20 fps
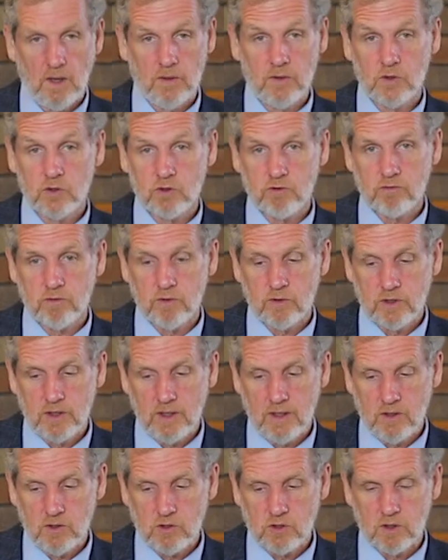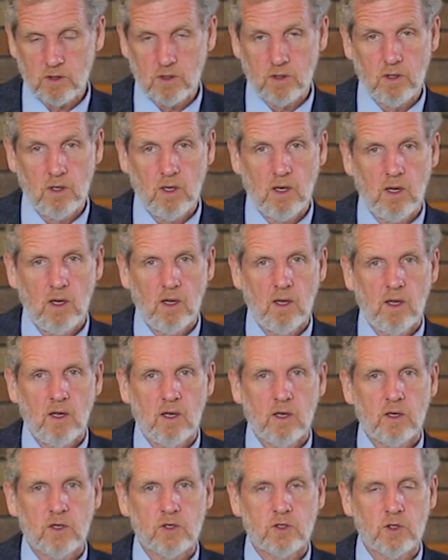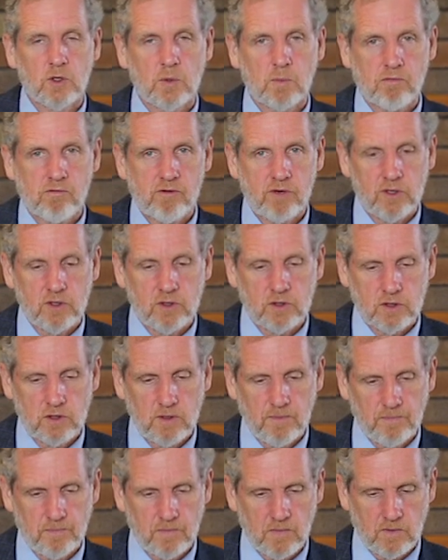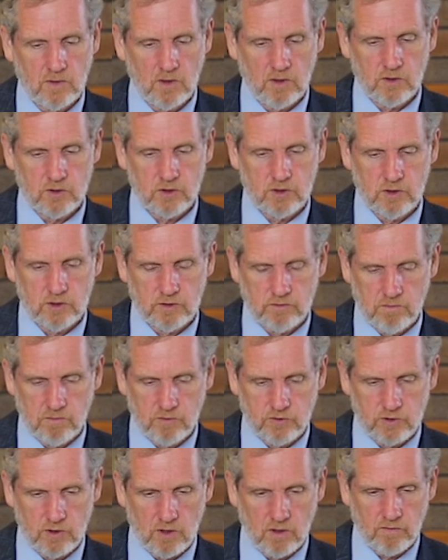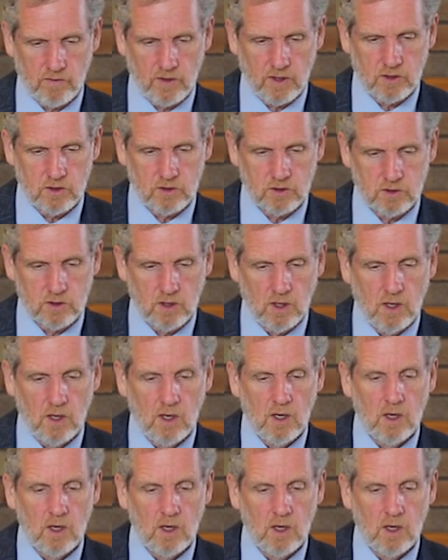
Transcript: And this drew attention to the priest. Notice this from Desire of Ages.